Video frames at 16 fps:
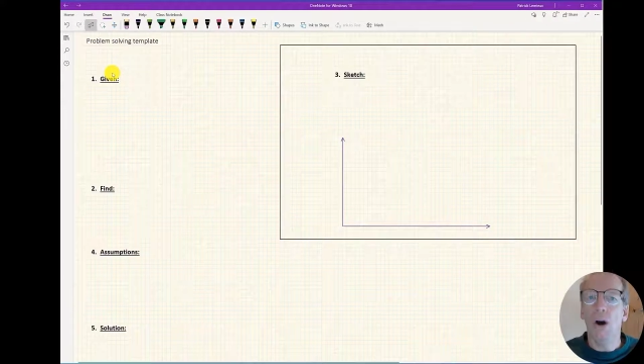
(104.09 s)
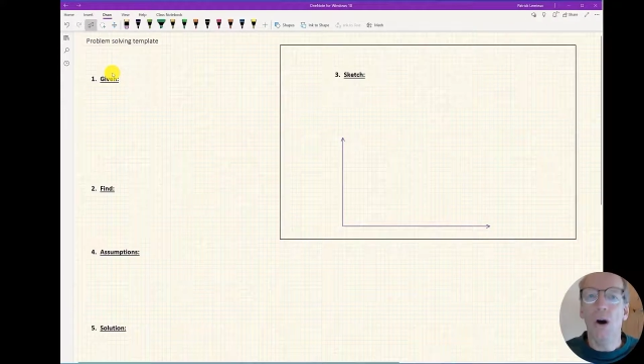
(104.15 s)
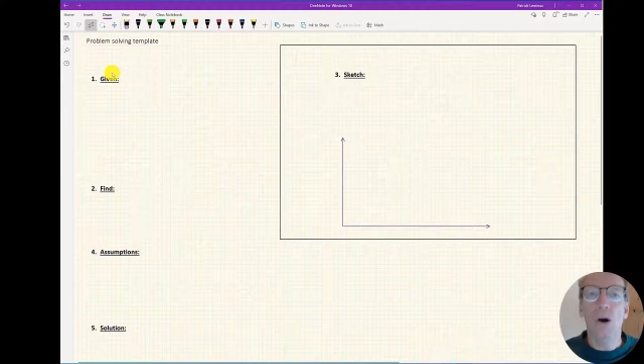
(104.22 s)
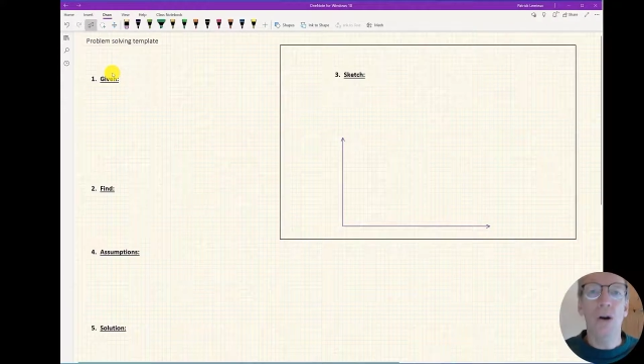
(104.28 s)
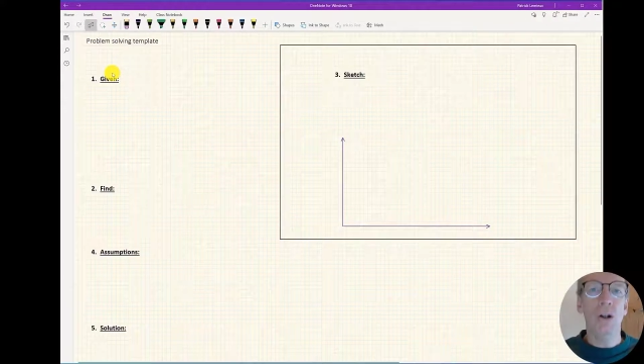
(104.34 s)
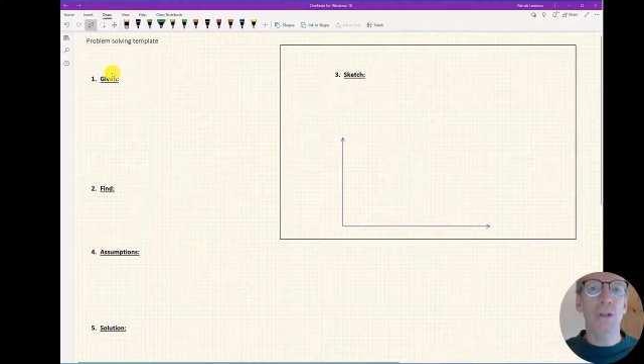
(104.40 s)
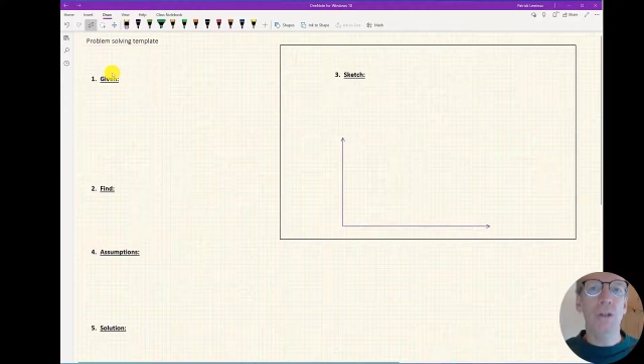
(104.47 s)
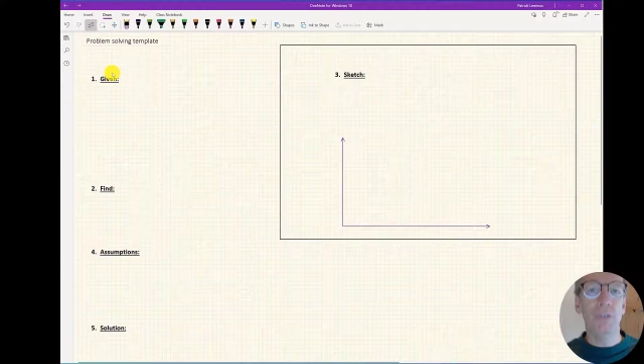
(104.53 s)

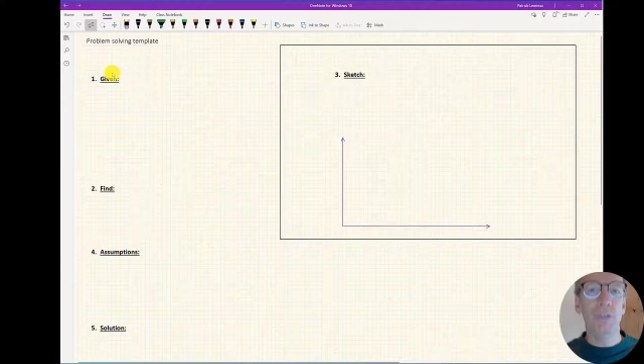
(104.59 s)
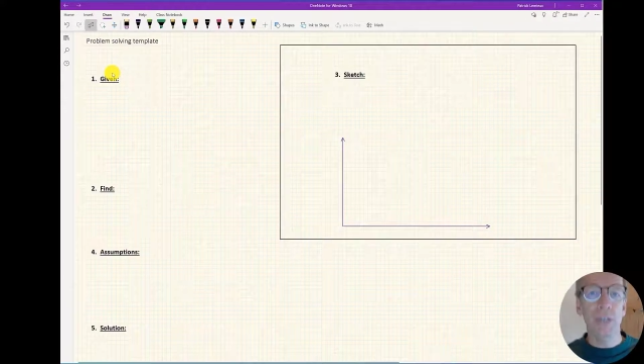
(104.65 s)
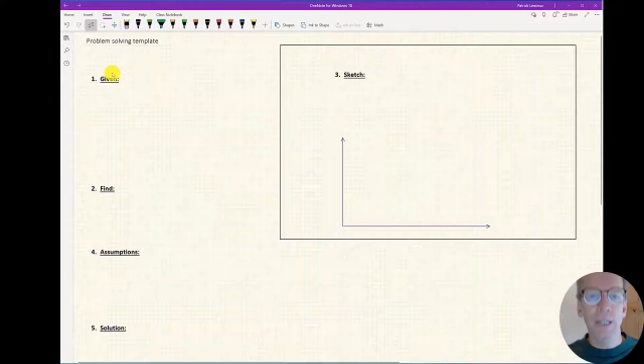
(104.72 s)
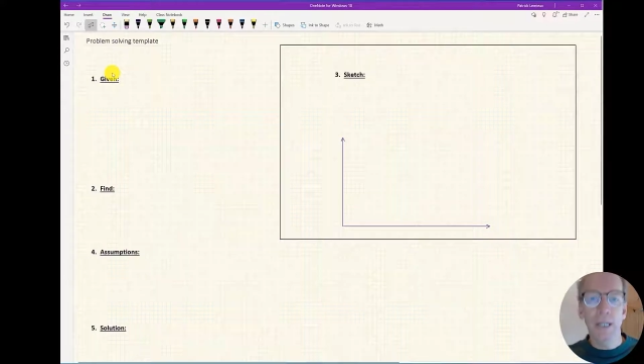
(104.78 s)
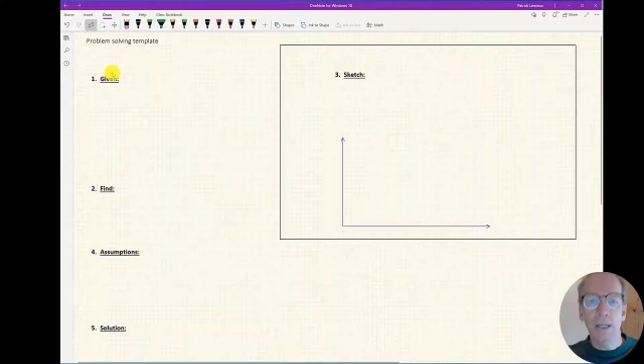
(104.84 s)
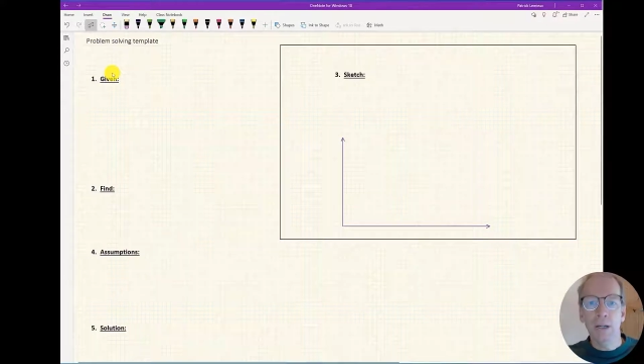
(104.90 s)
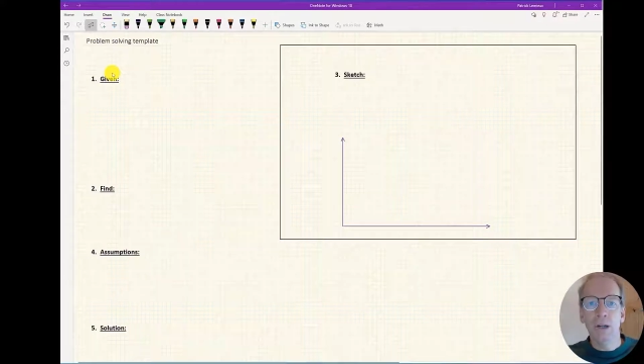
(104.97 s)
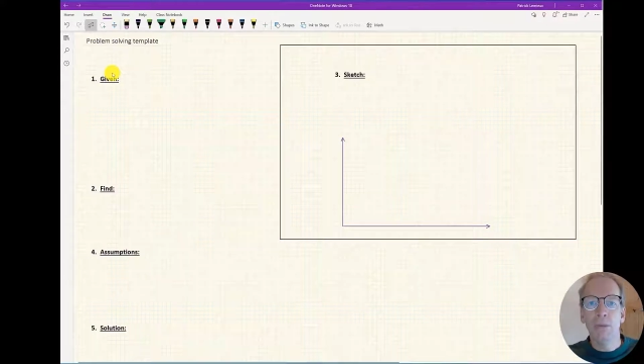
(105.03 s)
all of
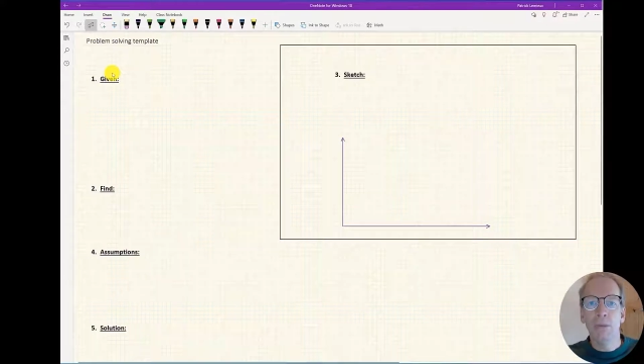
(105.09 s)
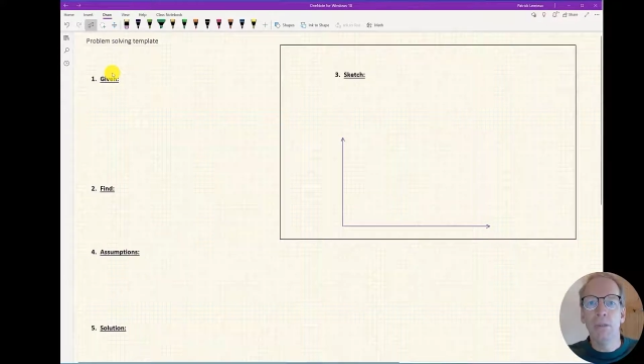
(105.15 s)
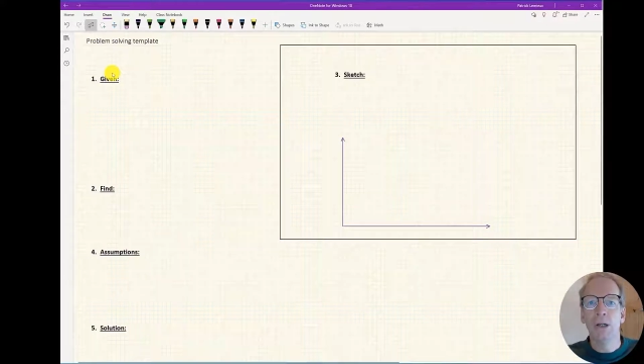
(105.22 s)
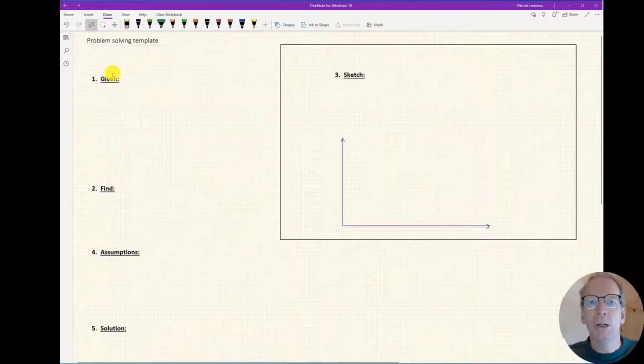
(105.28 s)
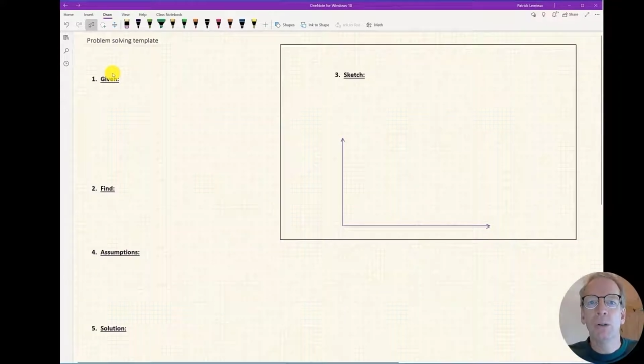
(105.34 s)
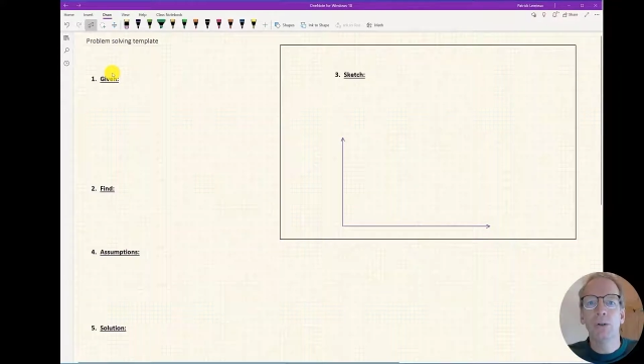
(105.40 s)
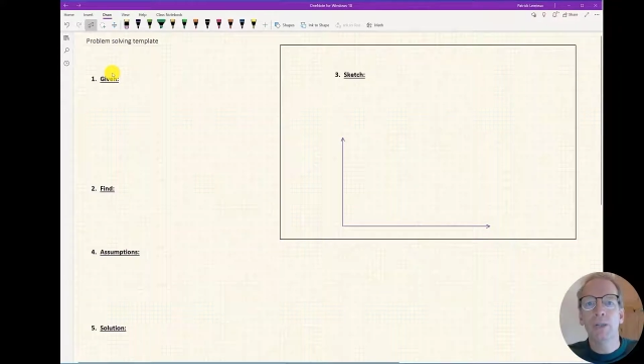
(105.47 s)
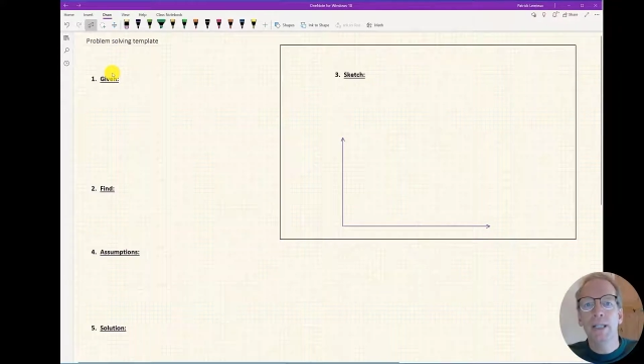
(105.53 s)
the
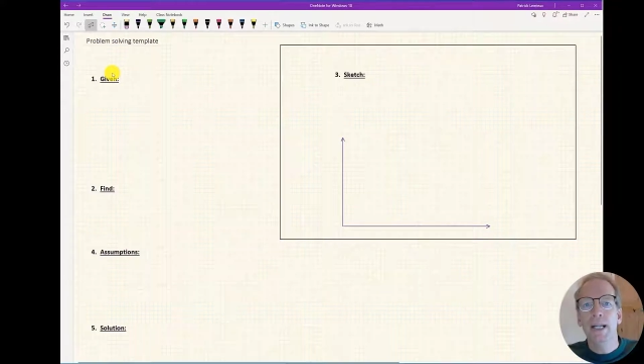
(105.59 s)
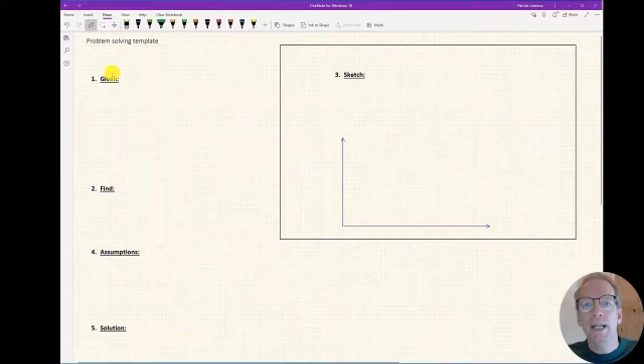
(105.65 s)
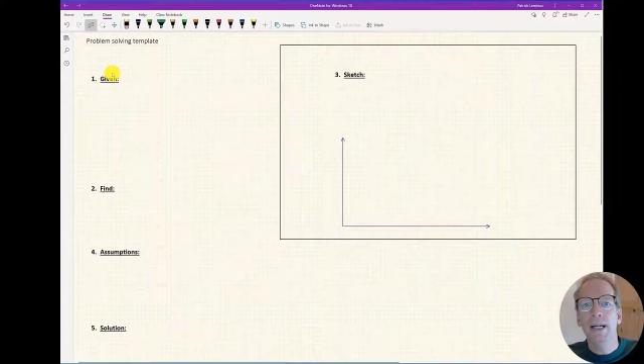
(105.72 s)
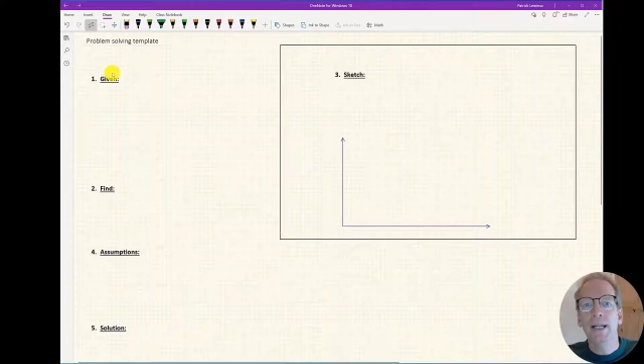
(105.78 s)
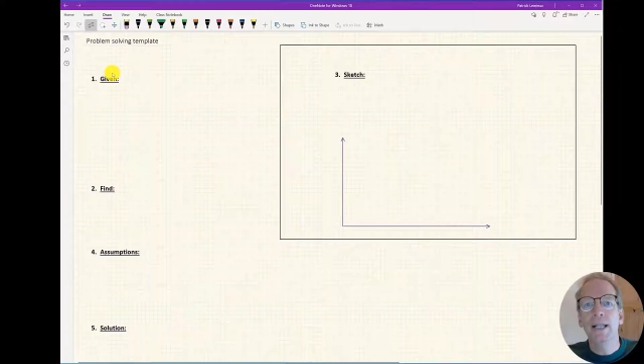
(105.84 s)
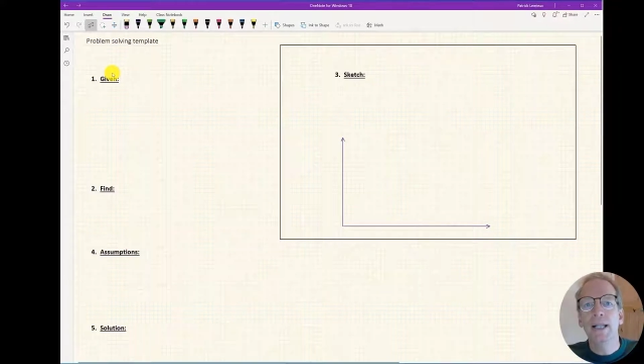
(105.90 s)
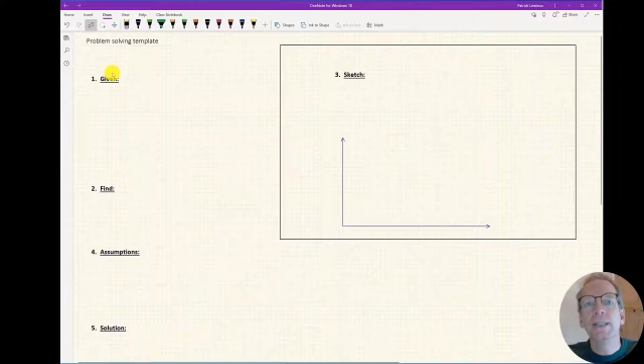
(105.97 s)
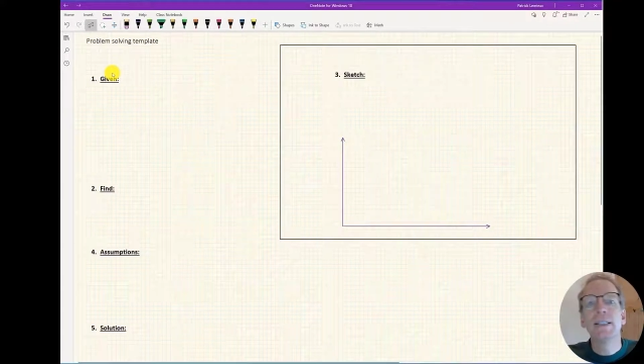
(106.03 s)
numerical
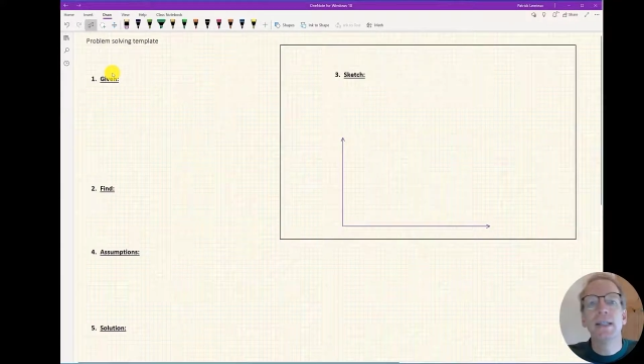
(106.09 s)
data that's